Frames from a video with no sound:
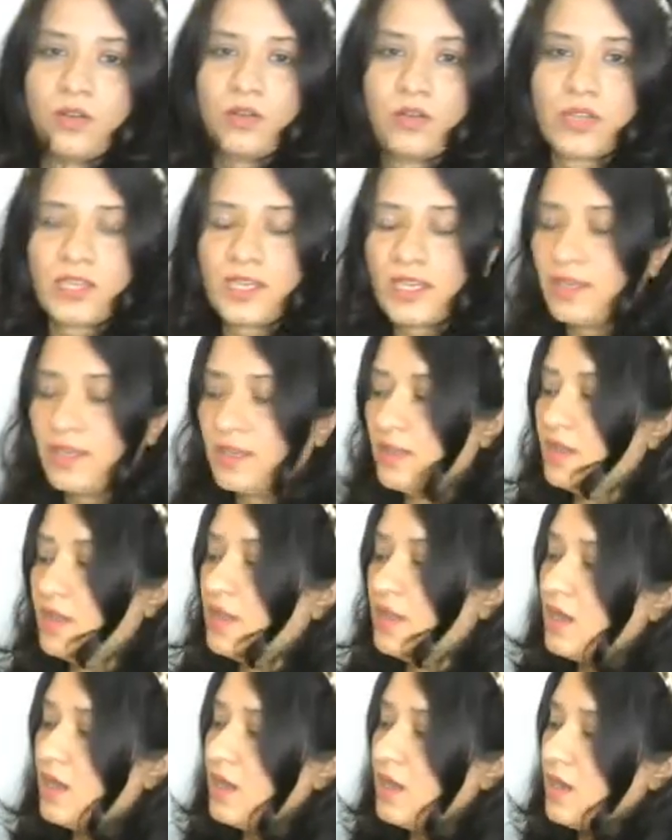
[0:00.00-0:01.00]
Okay.
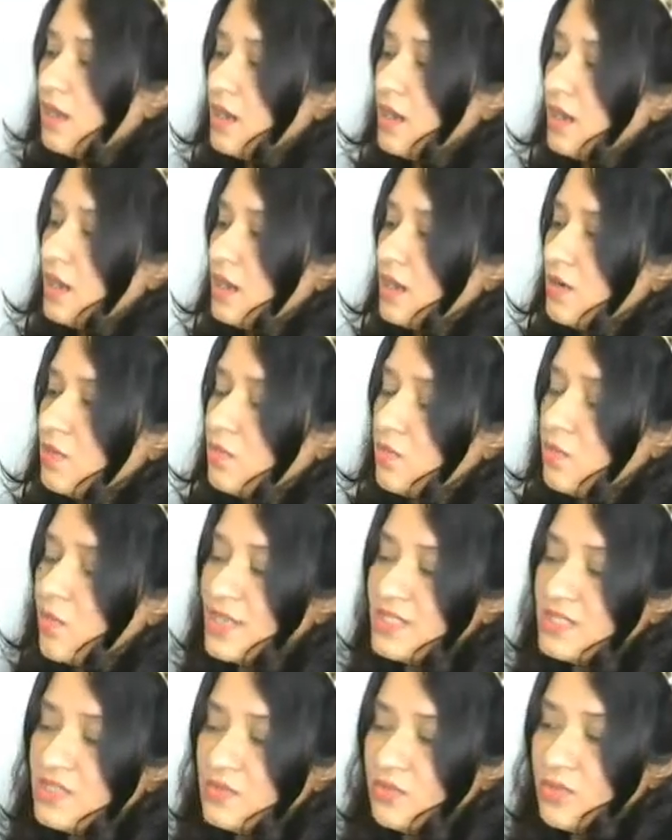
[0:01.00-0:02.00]

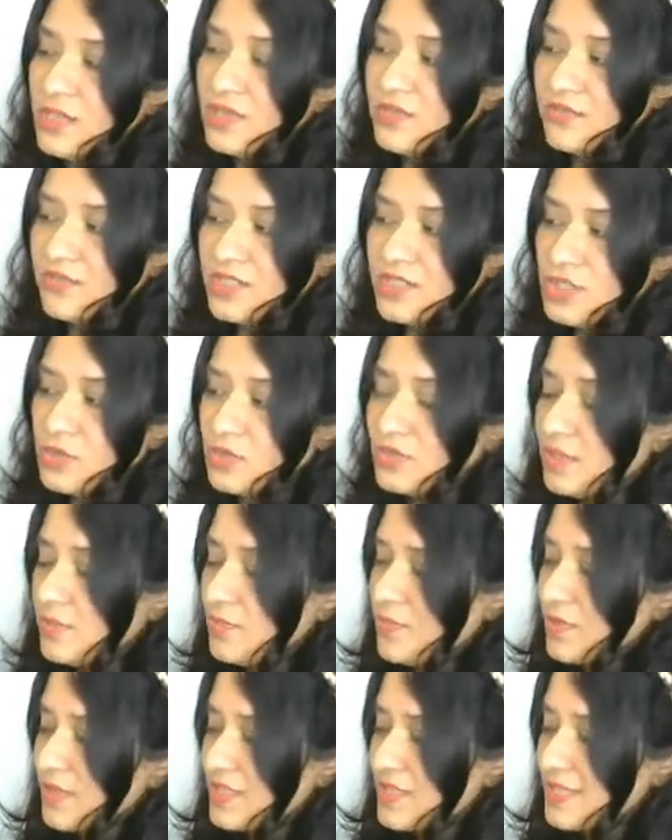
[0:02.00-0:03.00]
Once we finish with the
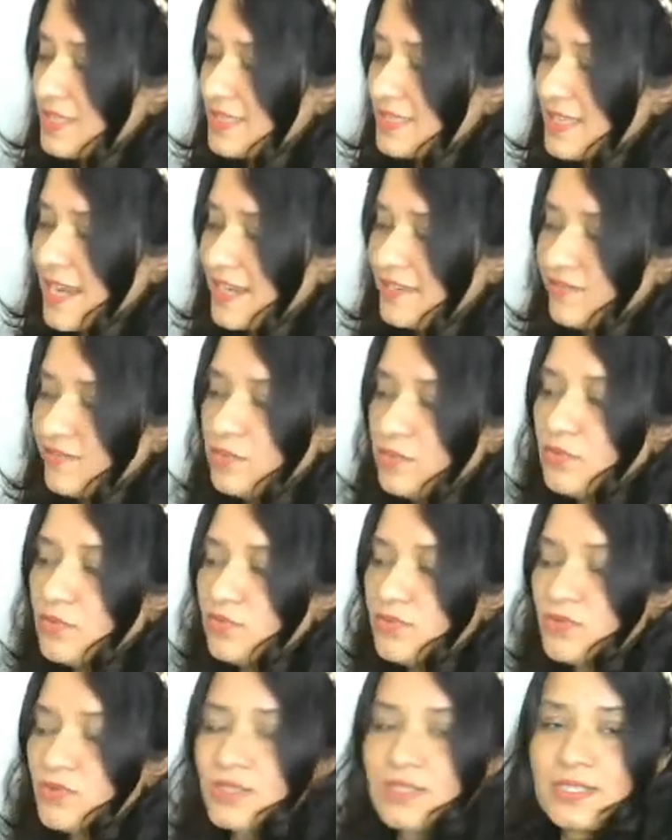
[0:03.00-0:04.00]
princess line, we move
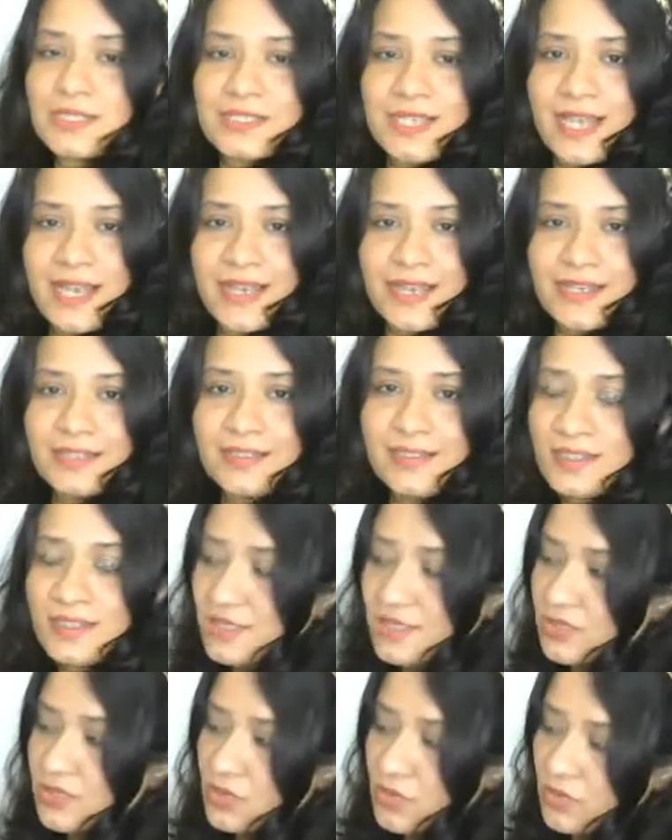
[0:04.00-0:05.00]
to the side. This
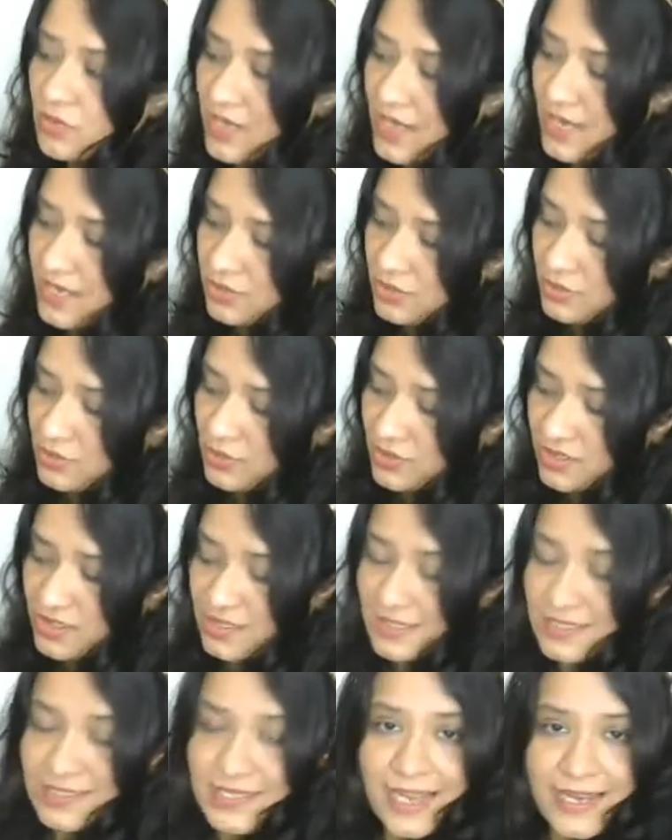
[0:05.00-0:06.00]
is known as your
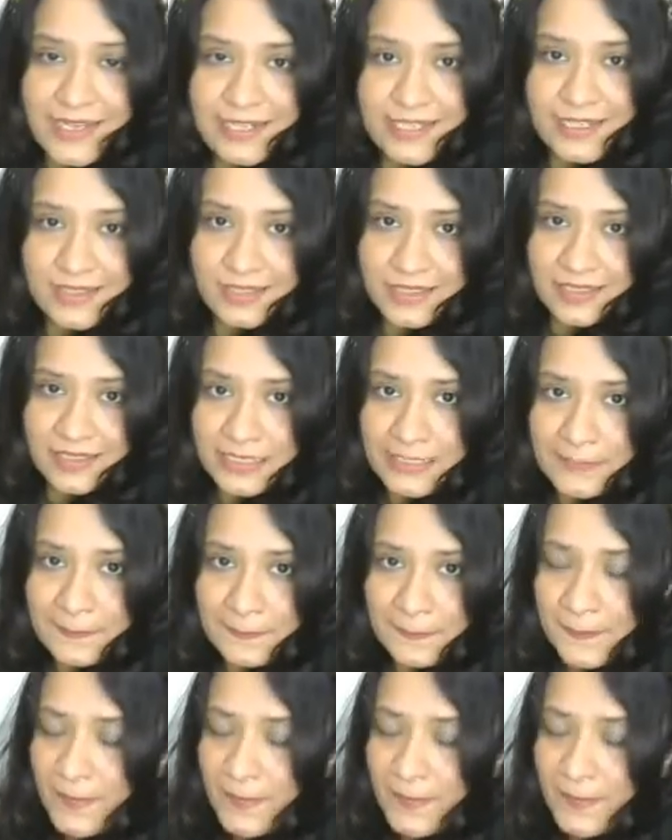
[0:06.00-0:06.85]
side seam.